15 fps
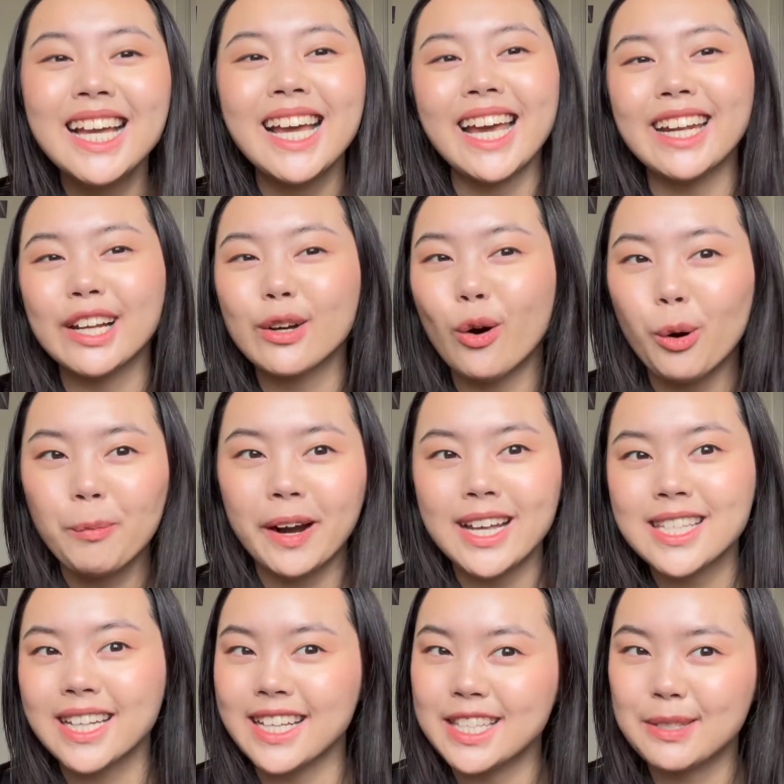and
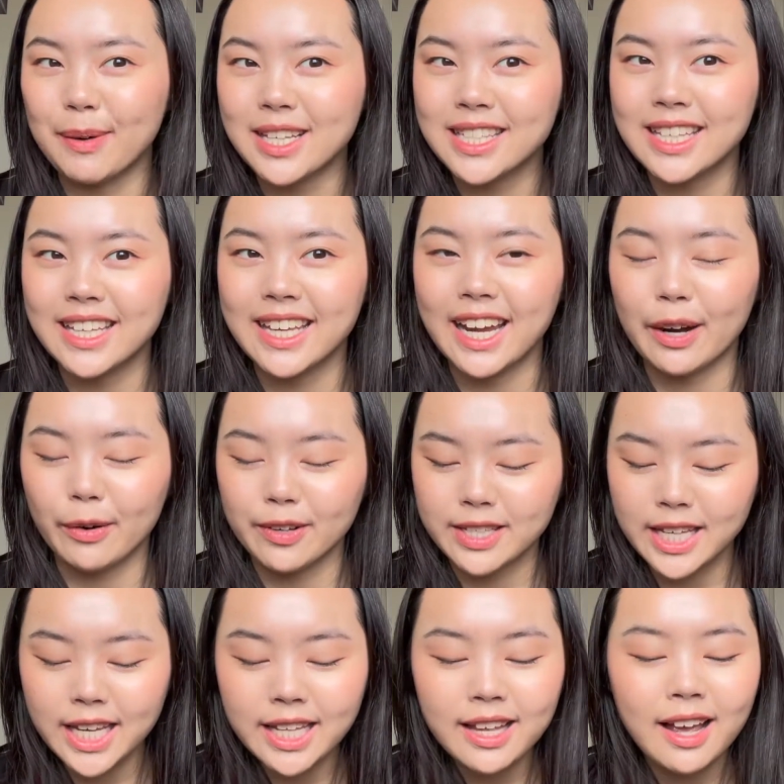incorporate it into my skincare
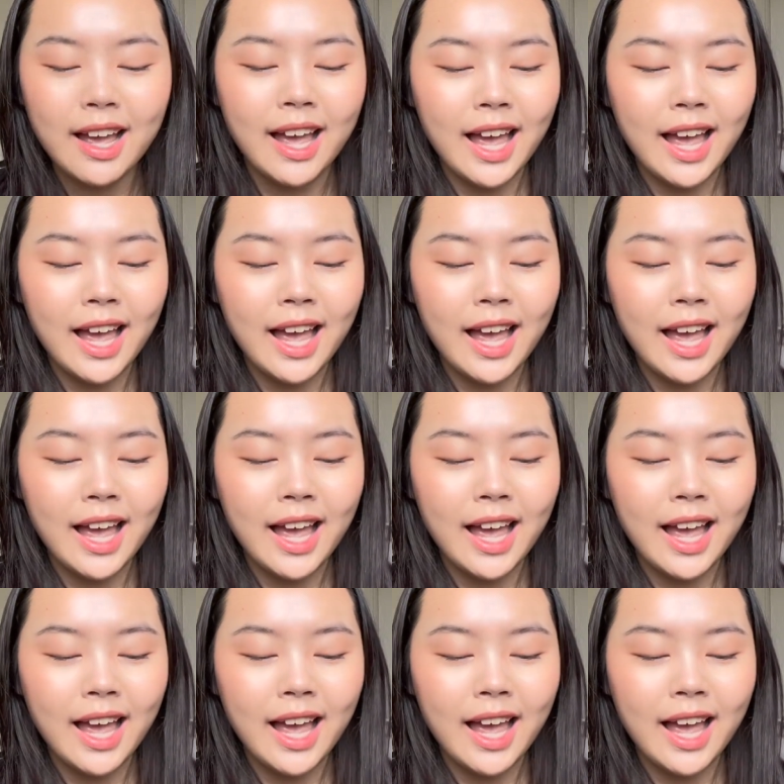routine.